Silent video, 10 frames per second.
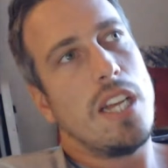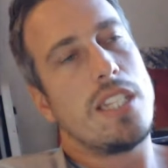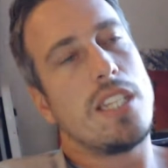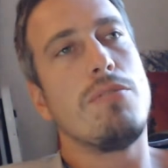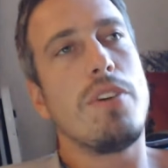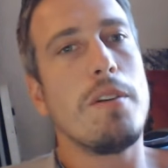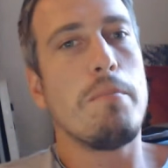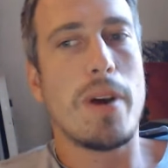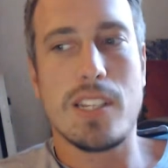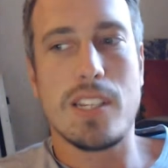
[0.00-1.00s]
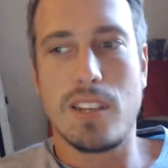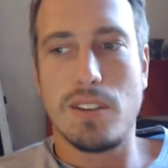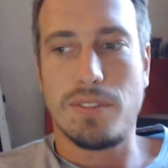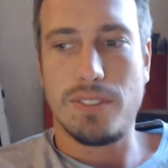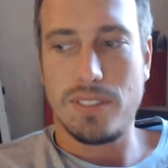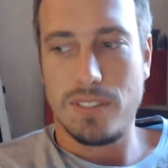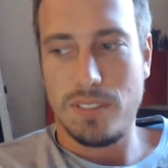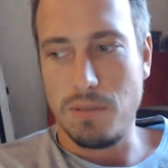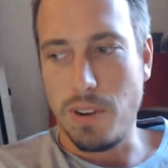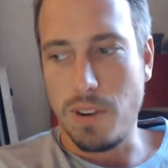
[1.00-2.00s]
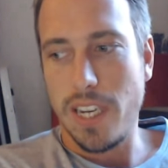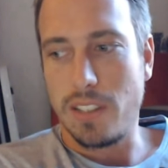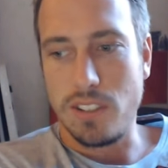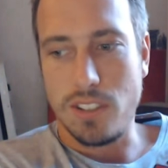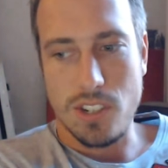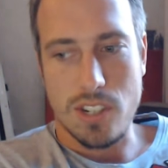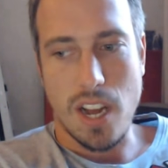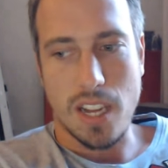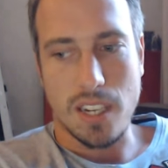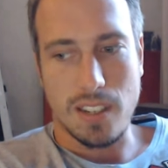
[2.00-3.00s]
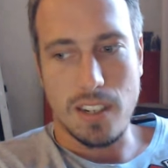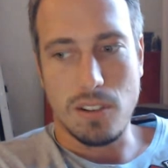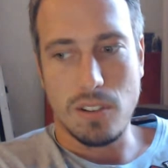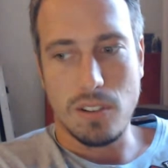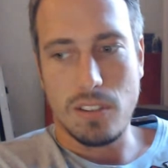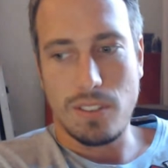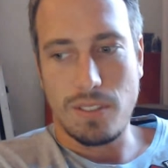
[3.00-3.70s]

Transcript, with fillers: it's in a very passive way to just not, you know,